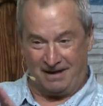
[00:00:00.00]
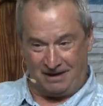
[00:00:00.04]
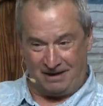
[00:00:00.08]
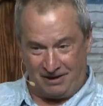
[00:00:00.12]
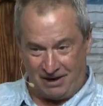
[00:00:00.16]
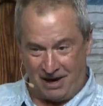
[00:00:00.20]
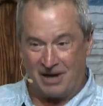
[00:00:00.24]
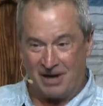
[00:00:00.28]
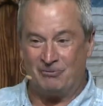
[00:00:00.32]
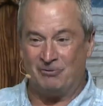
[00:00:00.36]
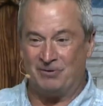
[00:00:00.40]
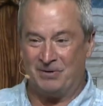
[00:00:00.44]

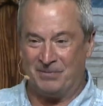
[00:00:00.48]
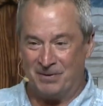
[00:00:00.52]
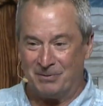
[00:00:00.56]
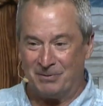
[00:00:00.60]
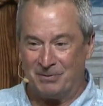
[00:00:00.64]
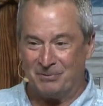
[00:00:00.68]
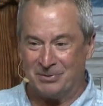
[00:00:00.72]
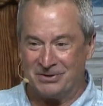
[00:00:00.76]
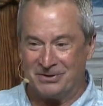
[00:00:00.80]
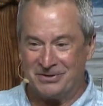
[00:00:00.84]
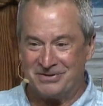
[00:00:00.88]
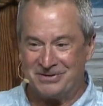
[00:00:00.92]
God
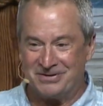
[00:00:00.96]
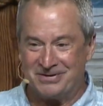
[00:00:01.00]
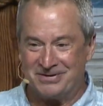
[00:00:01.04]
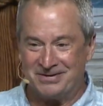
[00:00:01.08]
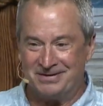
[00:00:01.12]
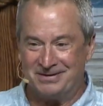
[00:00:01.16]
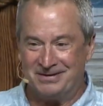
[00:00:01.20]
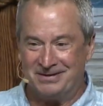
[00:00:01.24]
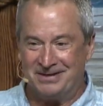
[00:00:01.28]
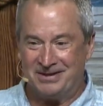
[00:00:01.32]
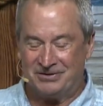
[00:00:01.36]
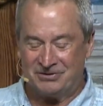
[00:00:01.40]
remembers.
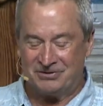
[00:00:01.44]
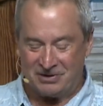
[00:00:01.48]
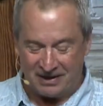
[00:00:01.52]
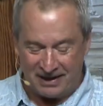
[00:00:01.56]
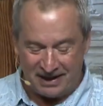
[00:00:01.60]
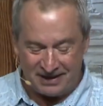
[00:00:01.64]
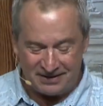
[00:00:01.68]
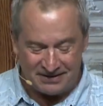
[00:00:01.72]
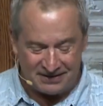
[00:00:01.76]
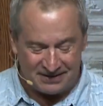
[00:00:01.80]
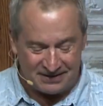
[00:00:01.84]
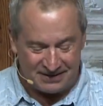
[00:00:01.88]
So
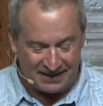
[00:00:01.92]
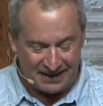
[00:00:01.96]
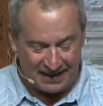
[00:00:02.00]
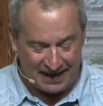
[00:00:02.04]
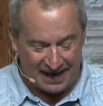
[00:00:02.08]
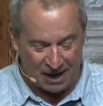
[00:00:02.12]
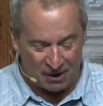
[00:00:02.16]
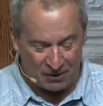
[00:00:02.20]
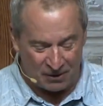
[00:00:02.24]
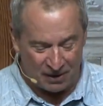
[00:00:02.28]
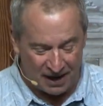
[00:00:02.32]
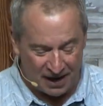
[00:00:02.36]
let's see
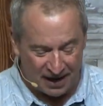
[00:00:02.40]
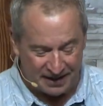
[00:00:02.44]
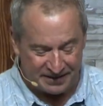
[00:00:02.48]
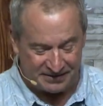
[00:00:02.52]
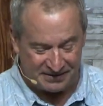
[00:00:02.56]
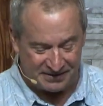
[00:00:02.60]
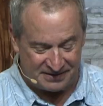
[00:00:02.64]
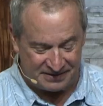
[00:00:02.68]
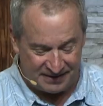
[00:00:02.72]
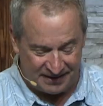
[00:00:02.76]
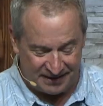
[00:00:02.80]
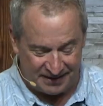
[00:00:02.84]
how God
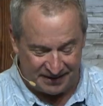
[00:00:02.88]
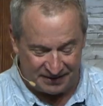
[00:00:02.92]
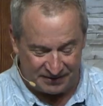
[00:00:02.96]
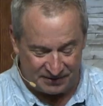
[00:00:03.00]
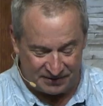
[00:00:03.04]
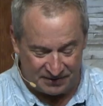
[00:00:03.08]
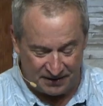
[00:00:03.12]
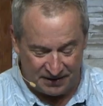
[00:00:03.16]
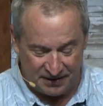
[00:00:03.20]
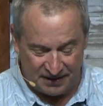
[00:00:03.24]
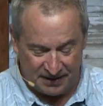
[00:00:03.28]
sees.